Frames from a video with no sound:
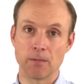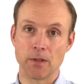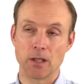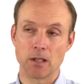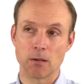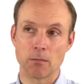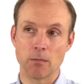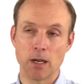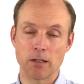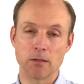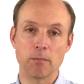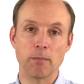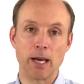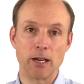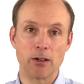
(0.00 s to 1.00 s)
They're
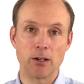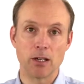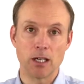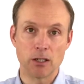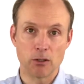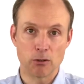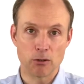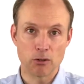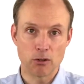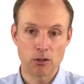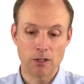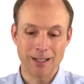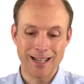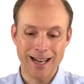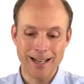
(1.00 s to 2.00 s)
much better
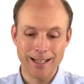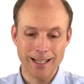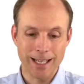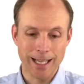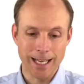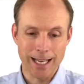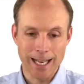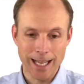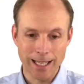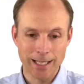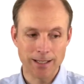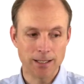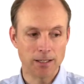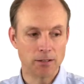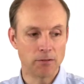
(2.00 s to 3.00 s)
understood, not in a
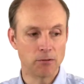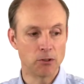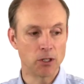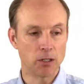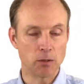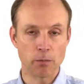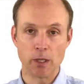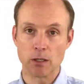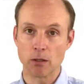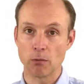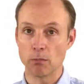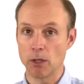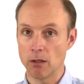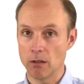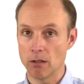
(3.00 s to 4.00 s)
negative, judgmental,
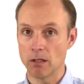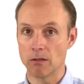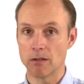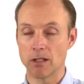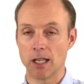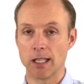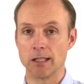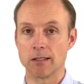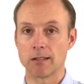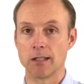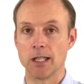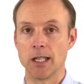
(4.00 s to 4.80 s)
punitive sense.